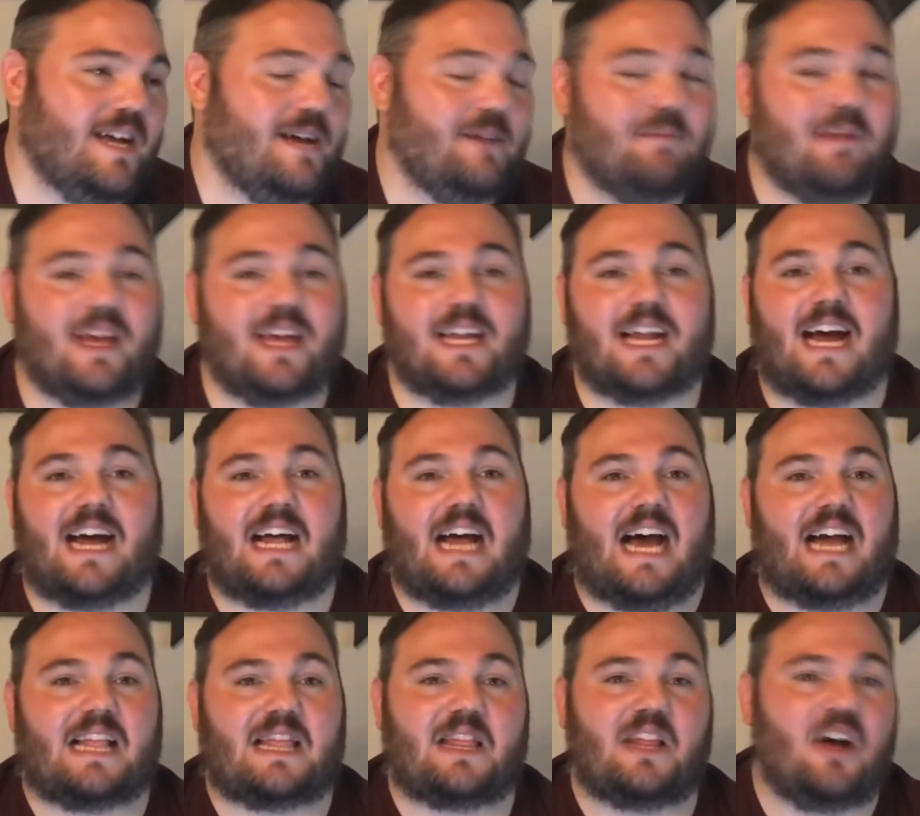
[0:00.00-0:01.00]
Man,
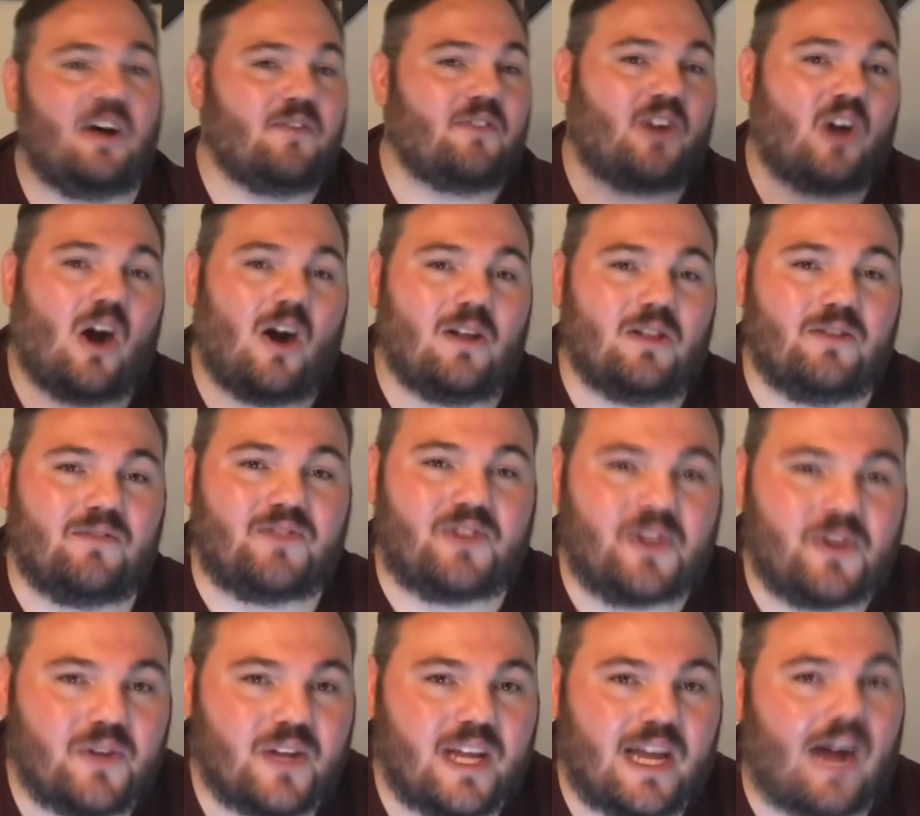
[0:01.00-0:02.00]
I love Call of
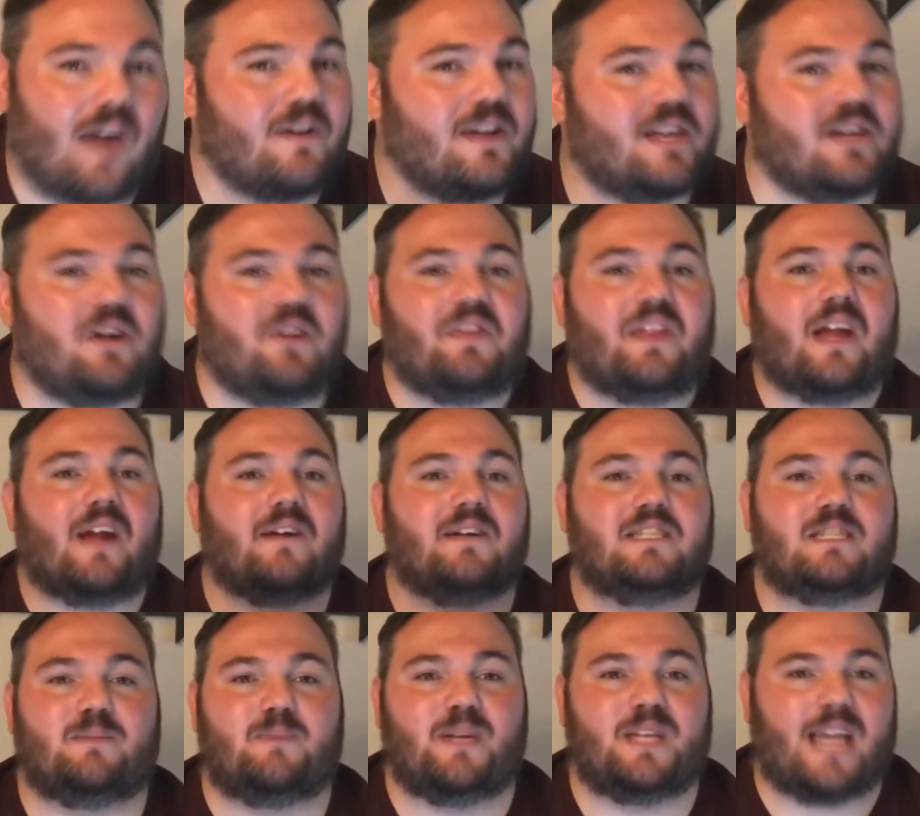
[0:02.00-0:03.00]
Duty. I'll get on there and
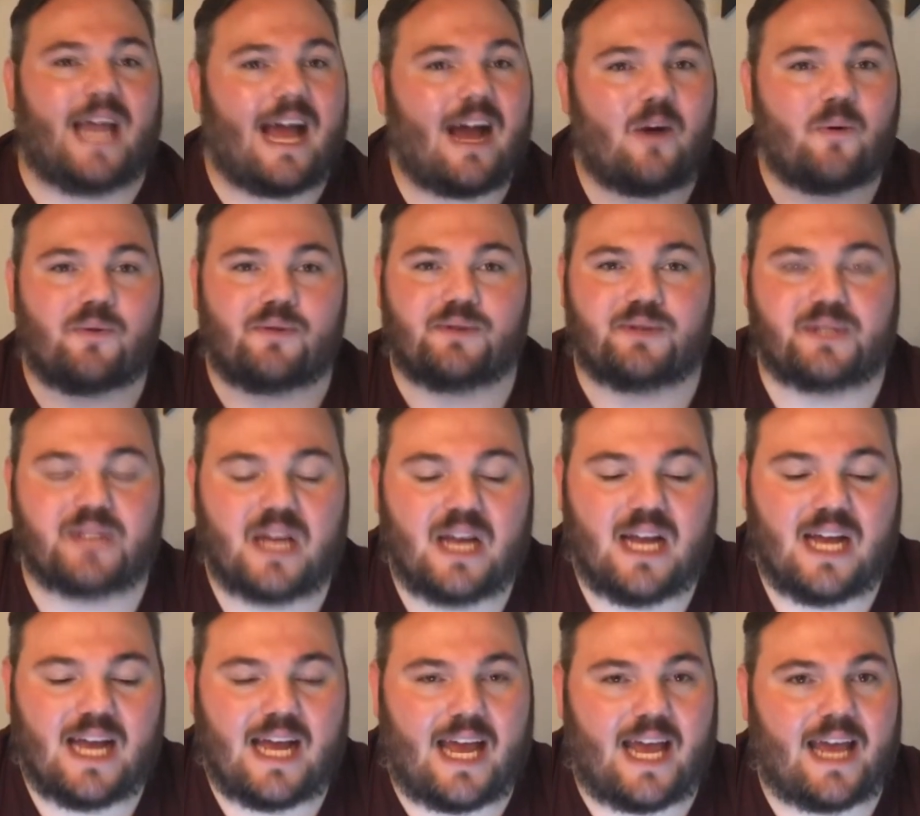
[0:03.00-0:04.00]
spend hours
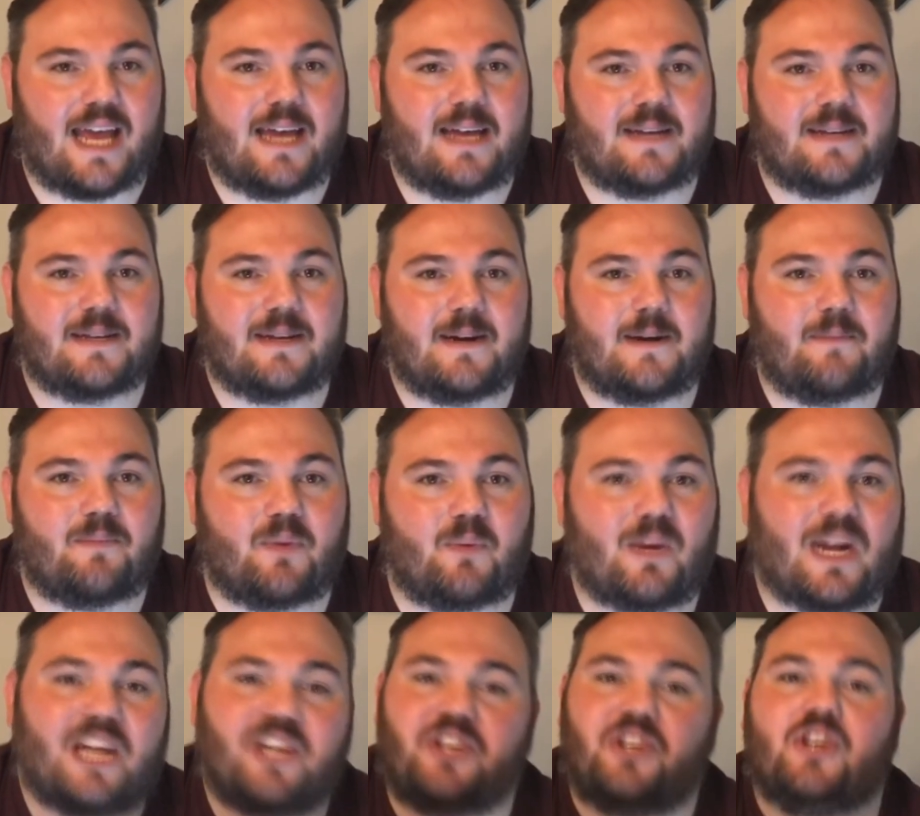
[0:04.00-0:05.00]
and
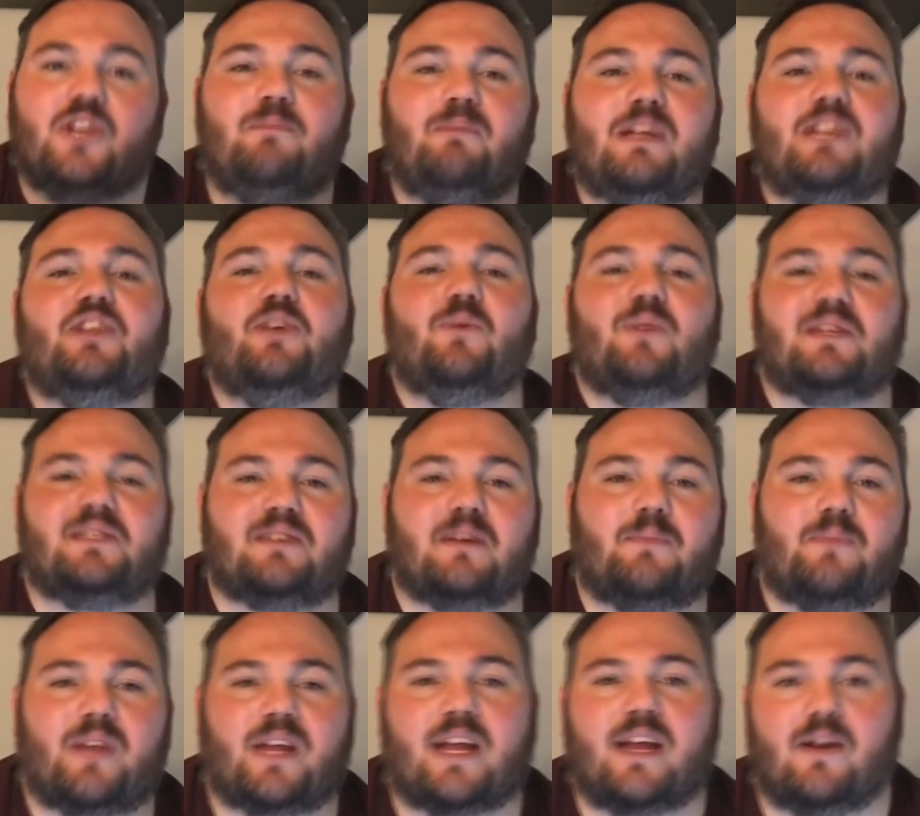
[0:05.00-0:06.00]
when I should be doing
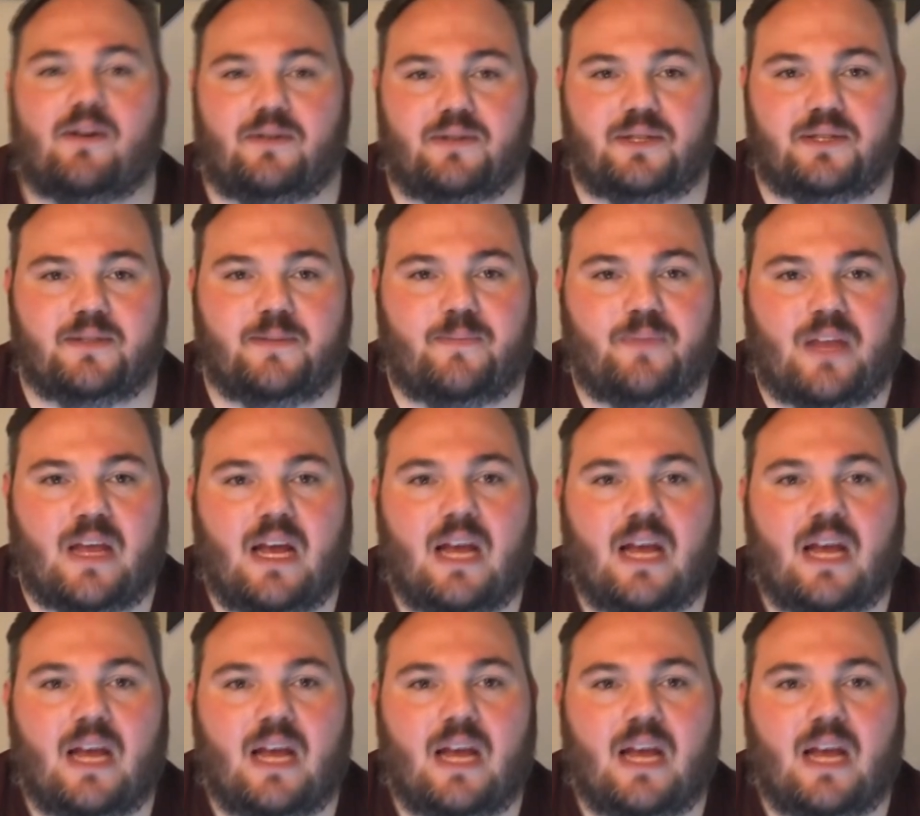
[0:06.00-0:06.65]
something else.